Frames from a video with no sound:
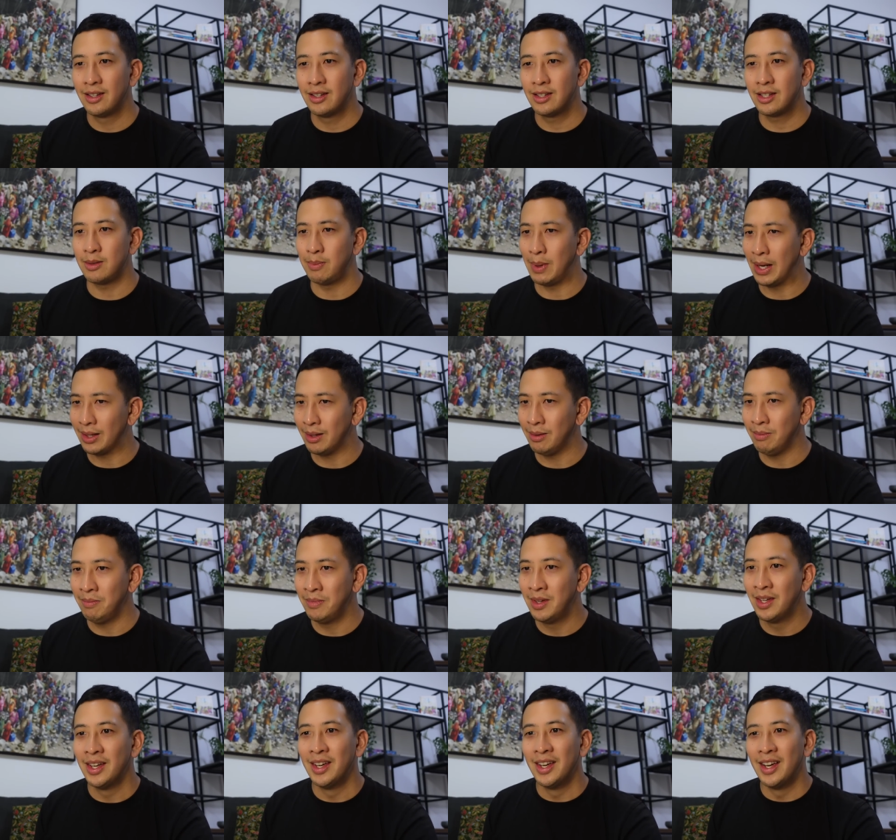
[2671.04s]
smack them,
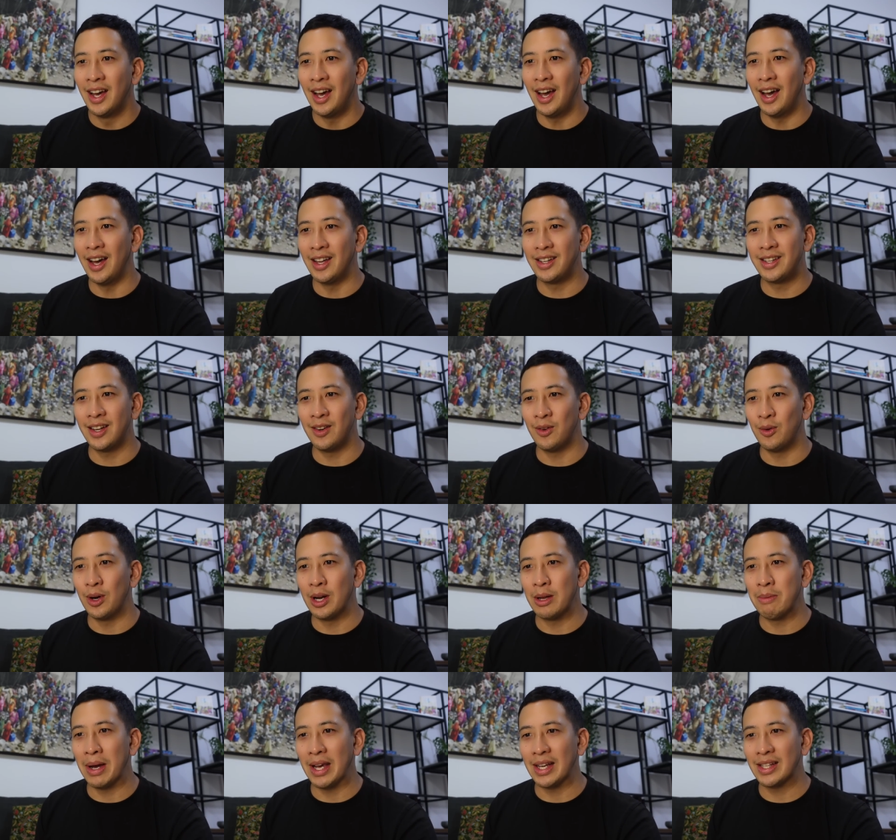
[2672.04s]
uh, didn't
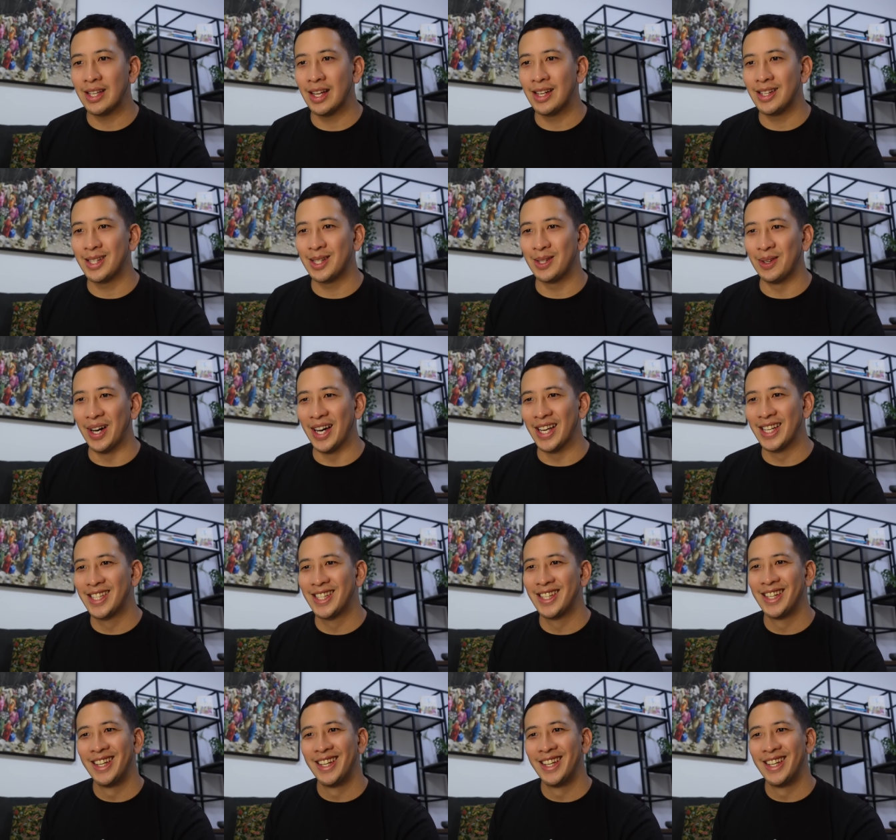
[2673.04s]
really make sense to us.